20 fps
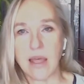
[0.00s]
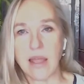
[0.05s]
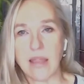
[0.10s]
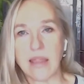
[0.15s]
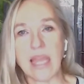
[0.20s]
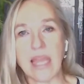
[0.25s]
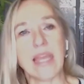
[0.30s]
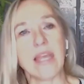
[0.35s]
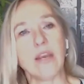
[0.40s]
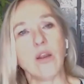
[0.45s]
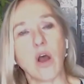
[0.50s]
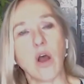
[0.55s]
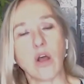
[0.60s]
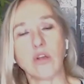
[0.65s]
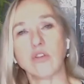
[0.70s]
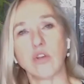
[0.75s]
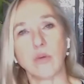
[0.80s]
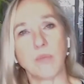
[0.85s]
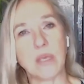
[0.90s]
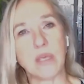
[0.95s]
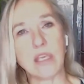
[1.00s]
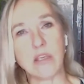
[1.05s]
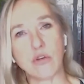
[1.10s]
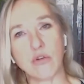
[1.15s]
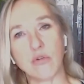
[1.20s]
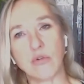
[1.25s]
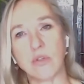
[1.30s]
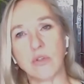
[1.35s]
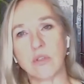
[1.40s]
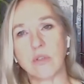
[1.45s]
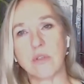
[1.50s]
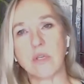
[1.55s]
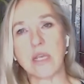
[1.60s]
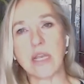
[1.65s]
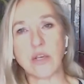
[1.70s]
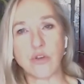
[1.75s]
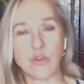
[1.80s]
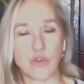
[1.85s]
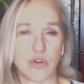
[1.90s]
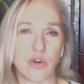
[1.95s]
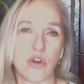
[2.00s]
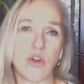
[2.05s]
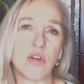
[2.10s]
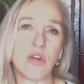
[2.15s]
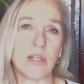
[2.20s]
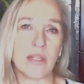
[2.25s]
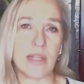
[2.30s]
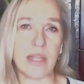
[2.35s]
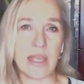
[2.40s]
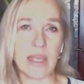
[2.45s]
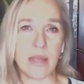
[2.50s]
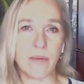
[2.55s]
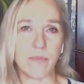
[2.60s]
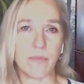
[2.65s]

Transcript: They can also be used internally,